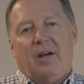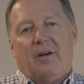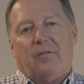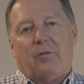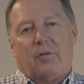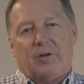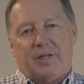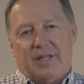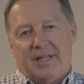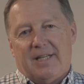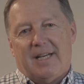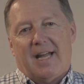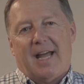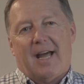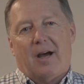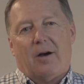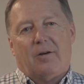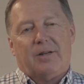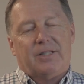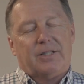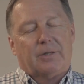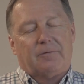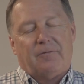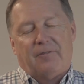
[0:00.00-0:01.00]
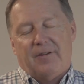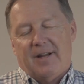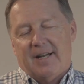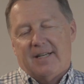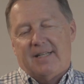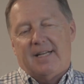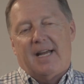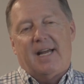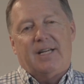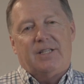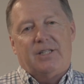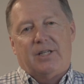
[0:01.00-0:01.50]
for D Now. It's a
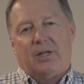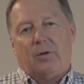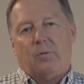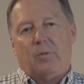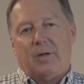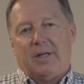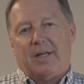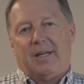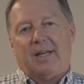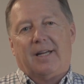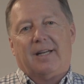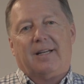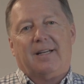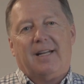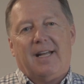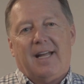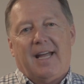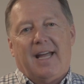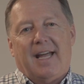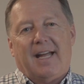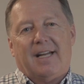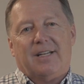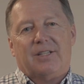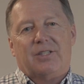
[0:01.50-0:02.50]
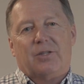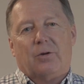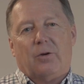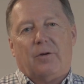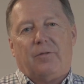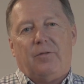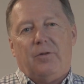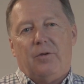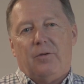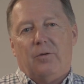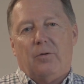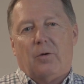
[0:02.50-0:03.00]
fantastic weekend, and so
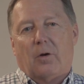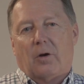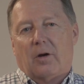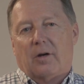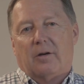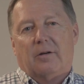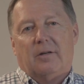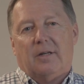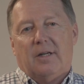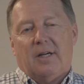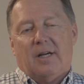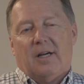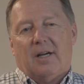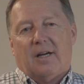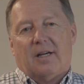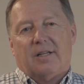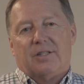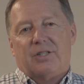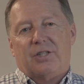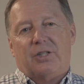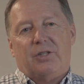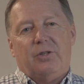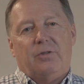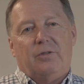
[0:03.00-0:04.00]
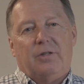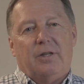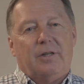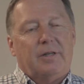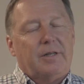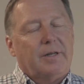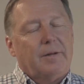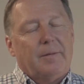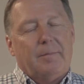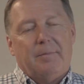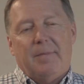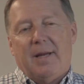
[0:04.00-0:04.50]
if you are a, a
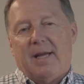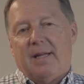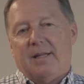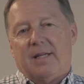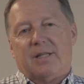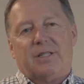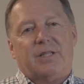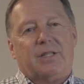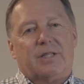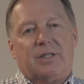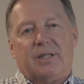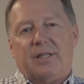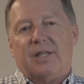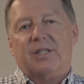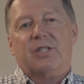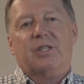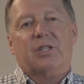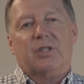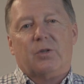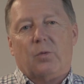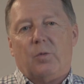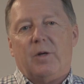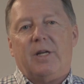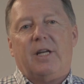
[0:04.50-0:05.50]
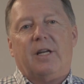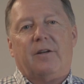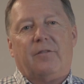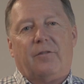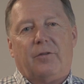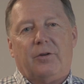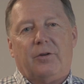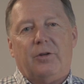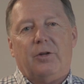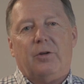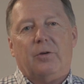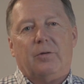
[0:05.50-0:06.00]
student, man, this is this is the weekend
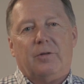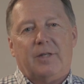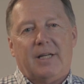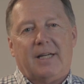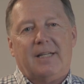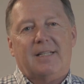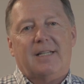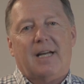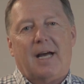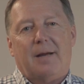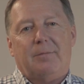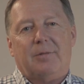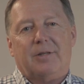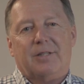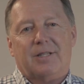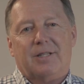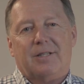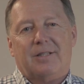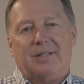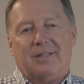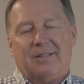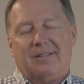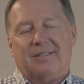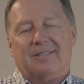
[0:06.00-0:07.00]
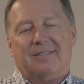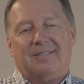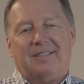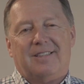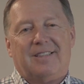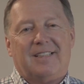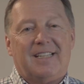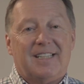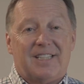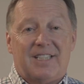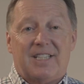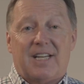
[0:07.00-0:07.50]
for you. Take time to, to
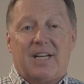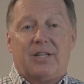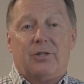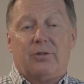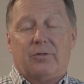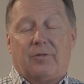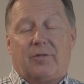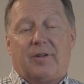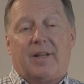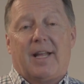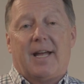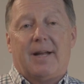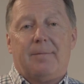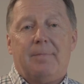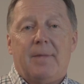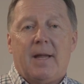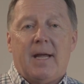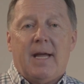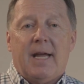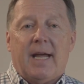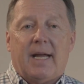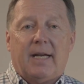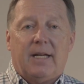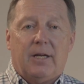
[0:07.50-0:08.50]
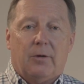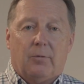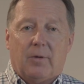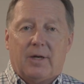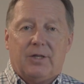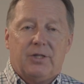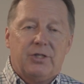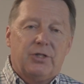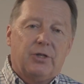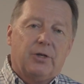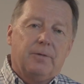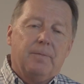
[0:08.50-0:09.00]
to, get scheduled for that and get
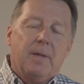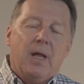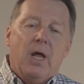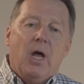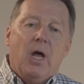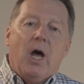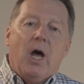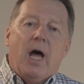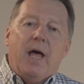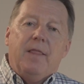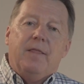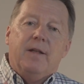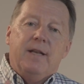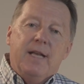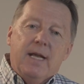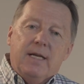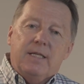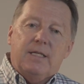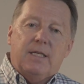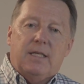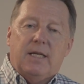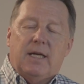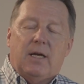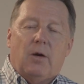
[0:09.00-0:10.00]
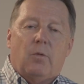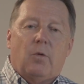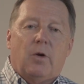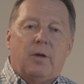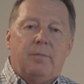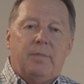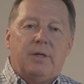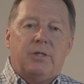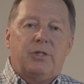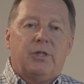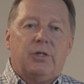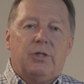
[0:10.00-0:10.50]
registered. The next thing I want to
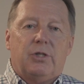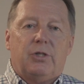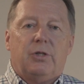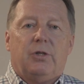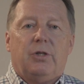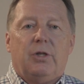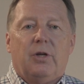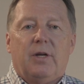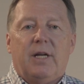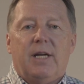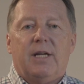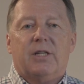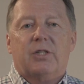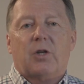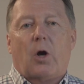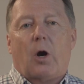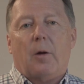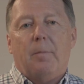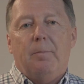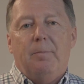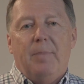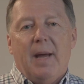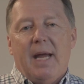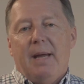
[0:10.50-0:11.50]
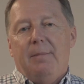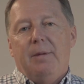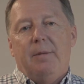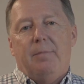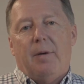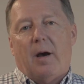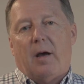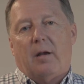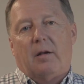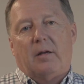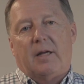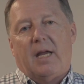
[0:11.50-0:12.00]
mention to you is our baby
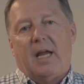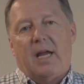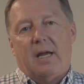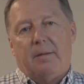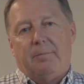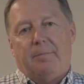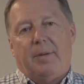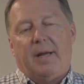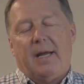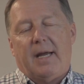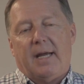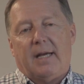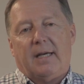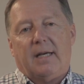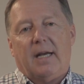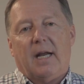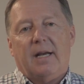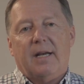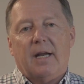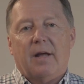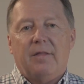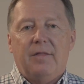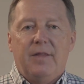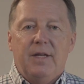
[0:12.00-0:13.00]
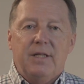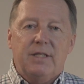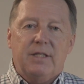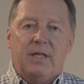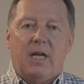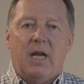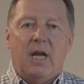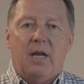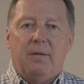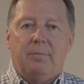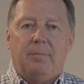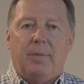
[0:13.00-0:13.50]
bottle campaign. Now this
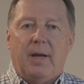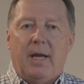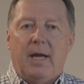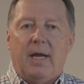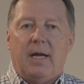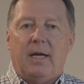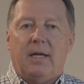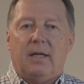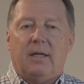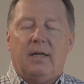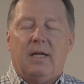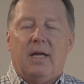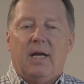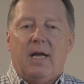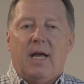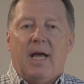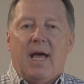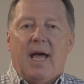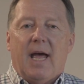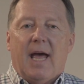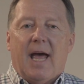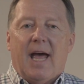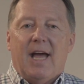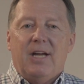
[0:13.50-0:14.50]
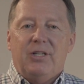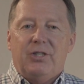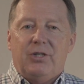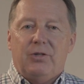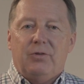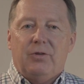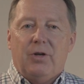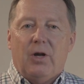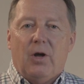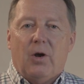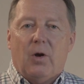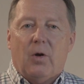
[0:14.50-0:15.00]
campaign, as
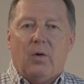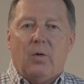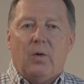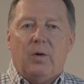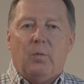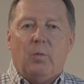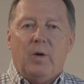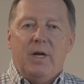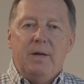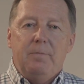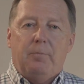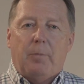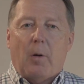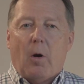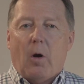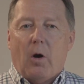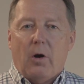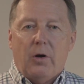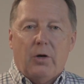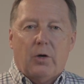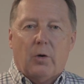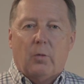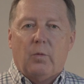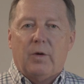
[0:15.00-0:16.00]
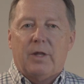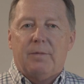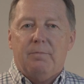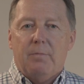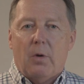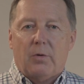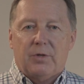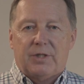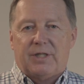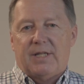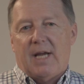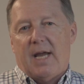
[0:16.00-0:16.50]
you know, we partner with
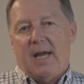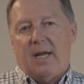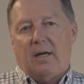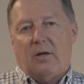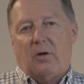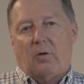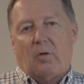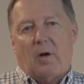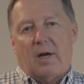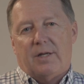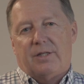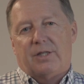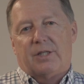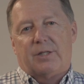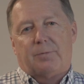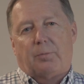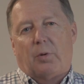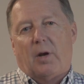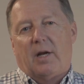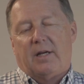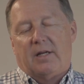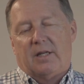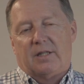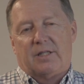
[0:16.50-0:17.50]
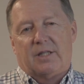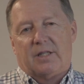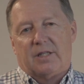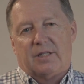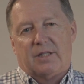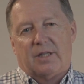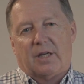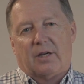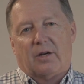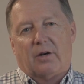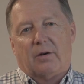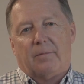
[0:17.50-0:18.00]
Mosaic Crisis Pregnancy
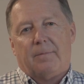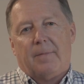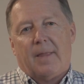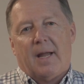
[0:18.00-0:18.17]
Center